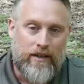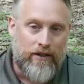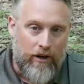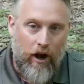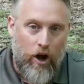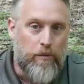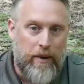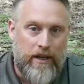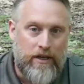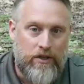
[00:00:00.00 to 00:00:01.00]
the hope
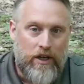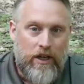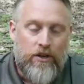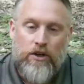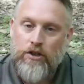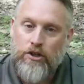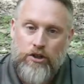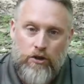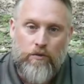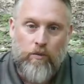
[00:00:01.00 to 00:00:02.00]
is so that
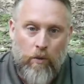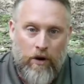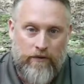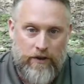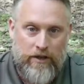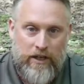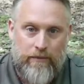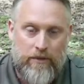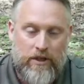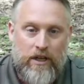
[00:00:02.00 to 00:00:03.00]
should one of the
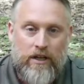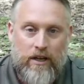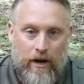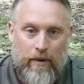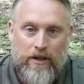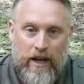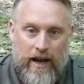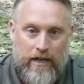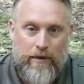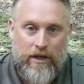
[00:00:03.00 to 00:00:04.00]
teams come under
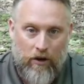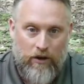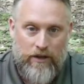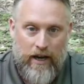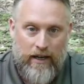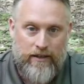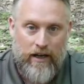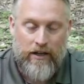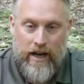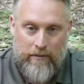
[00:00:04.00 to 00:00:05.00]
enemy contact,
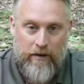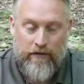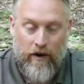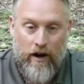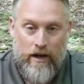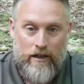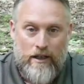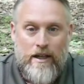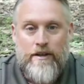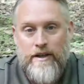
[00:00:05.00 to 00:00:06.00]
under enemy fire,
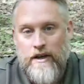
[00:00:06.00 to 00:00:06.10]
the